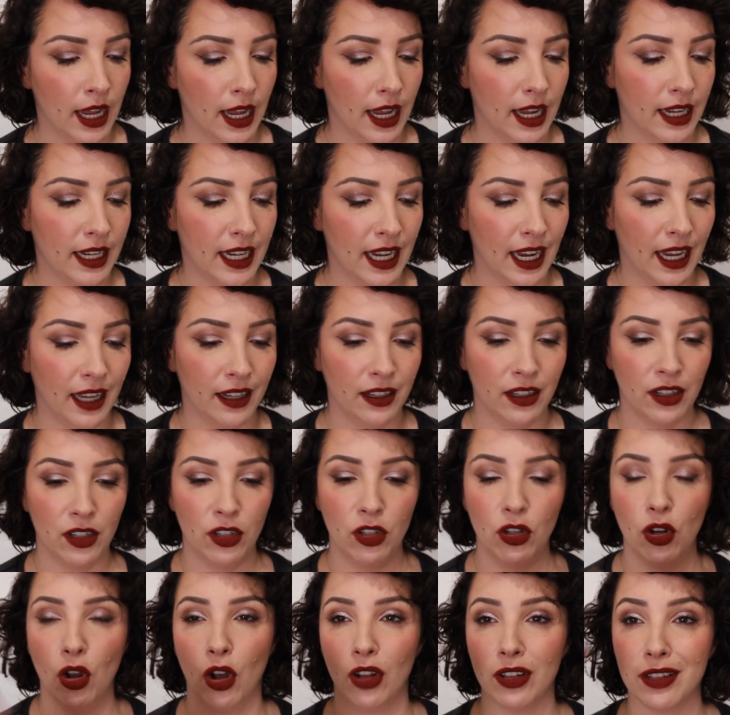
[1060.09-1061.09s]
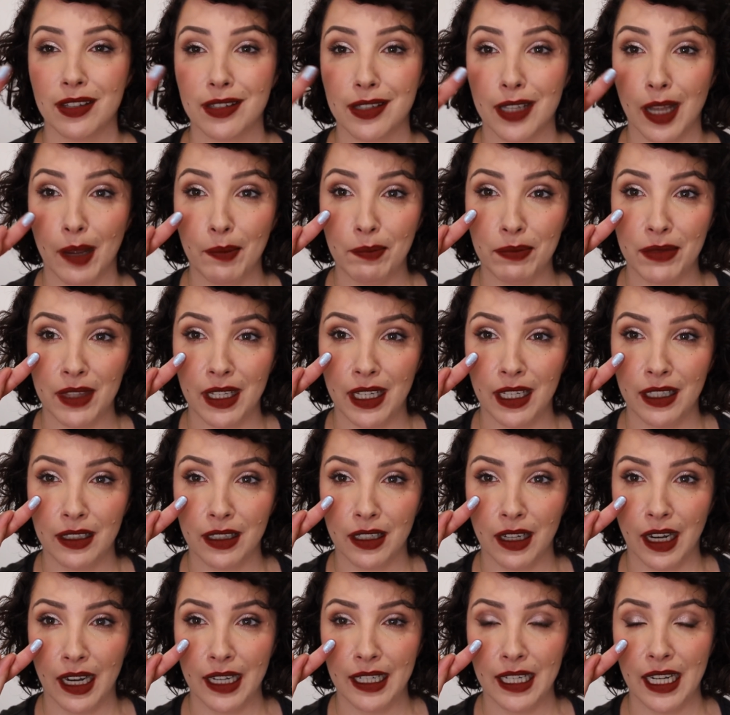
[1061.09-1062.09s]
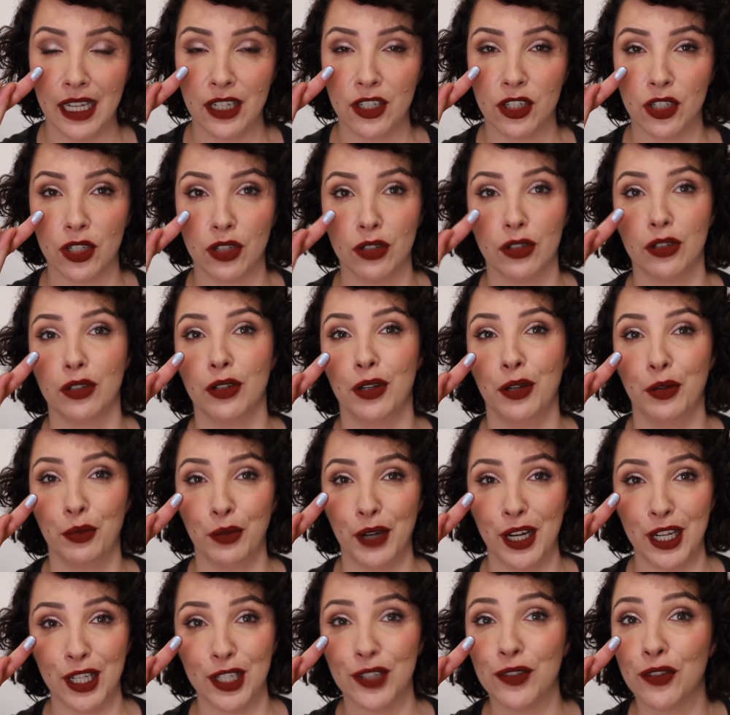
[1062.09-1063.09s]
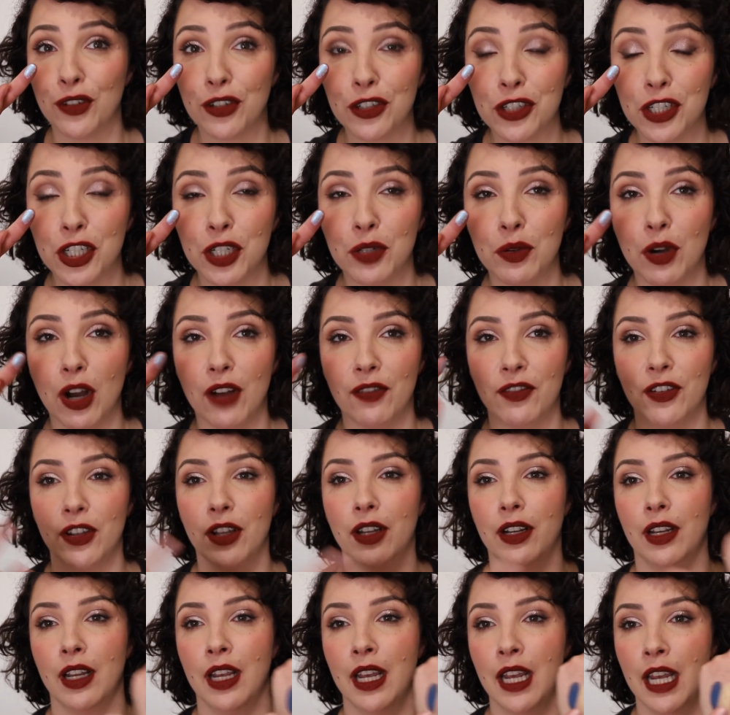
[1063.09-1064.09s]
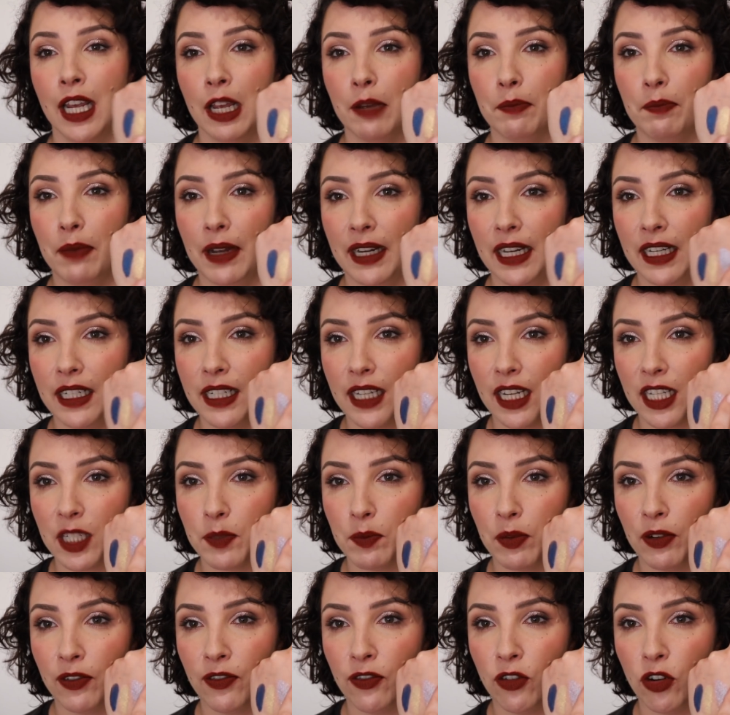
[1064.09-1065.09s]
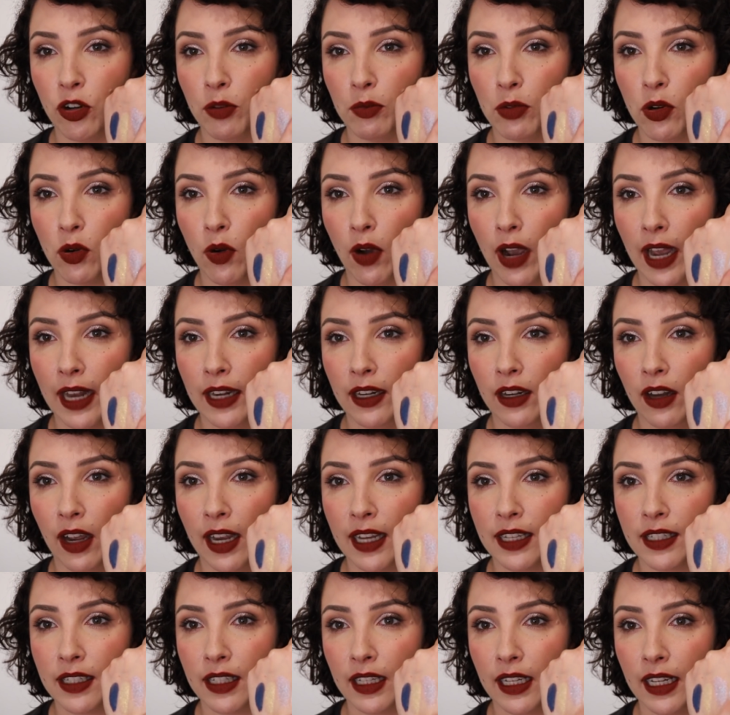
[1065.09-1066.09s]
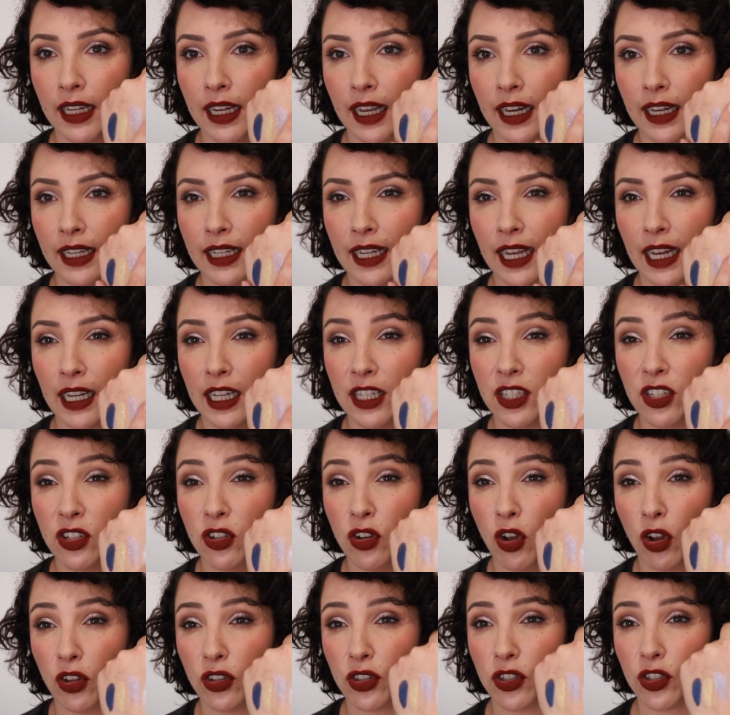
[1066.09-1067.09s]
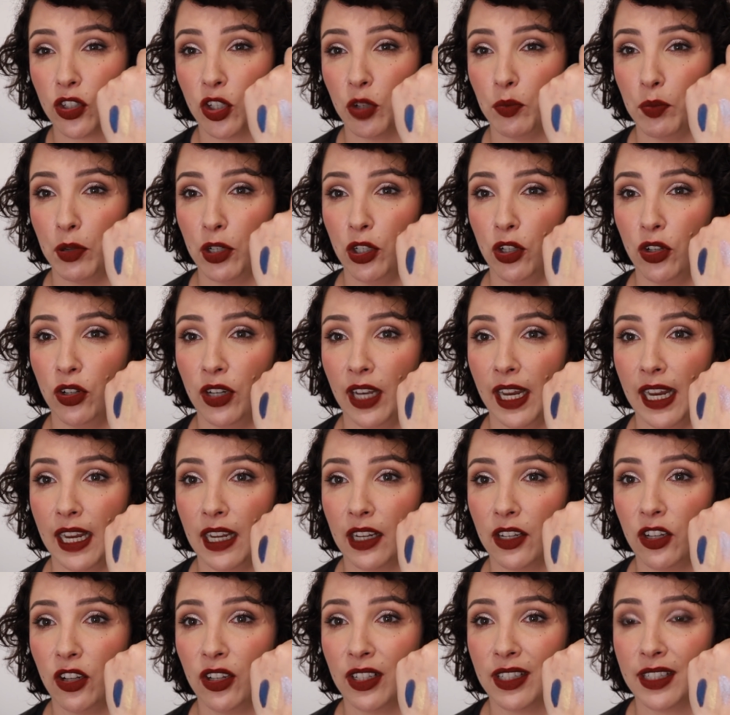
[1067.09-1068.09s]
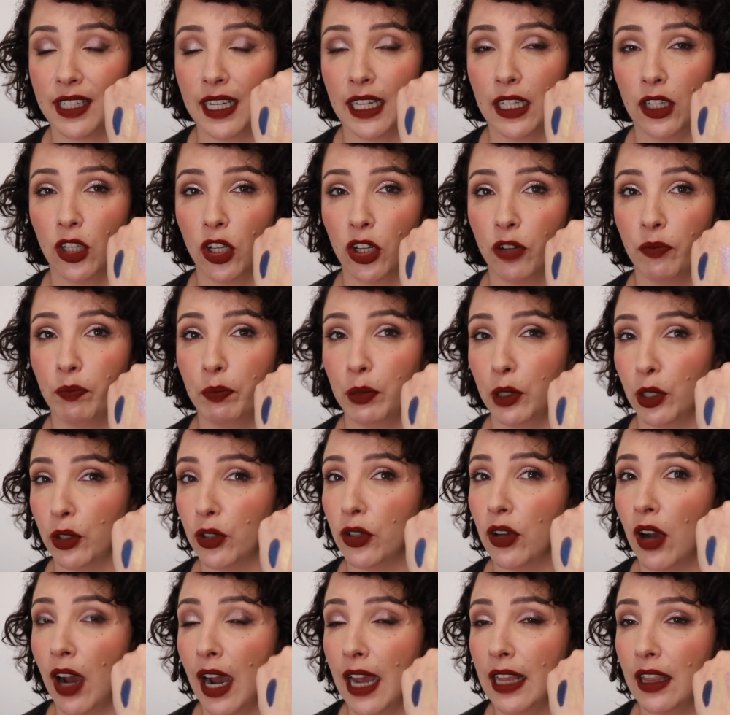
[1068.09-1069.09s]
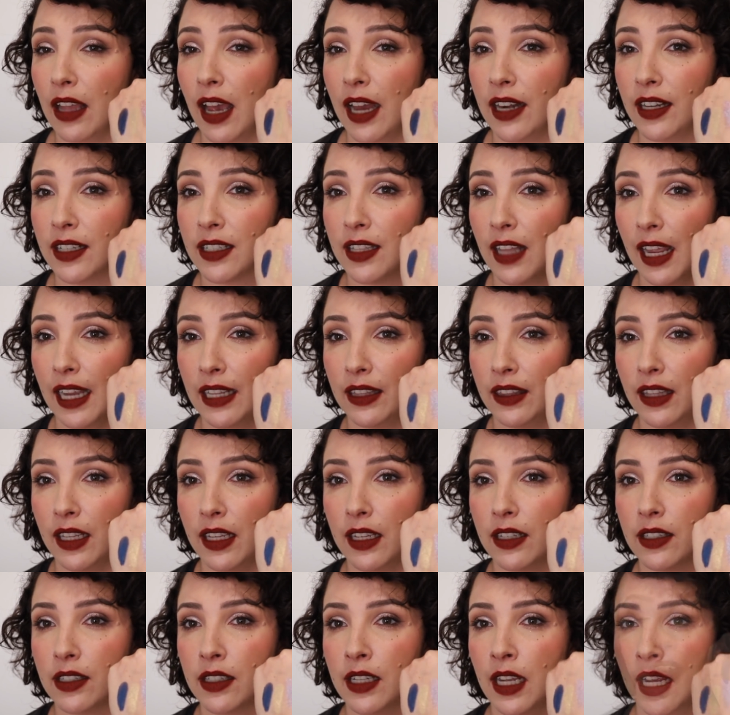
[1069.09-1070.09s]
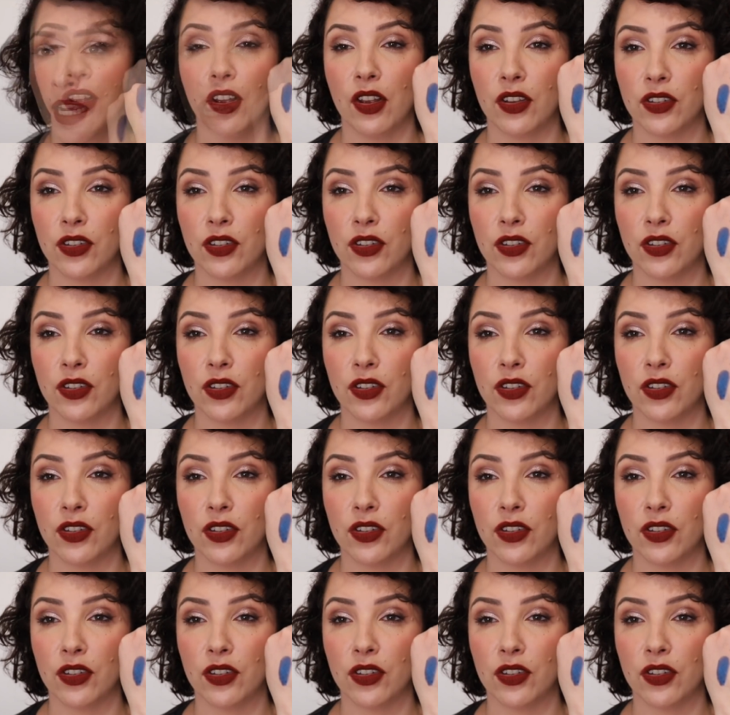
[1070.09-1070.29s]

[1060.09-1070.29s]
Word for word: Again, not something that I need to reach for too often, but it does perform quite nicely. And again, it's not super unique. You can see a lot of blue highlighters like this.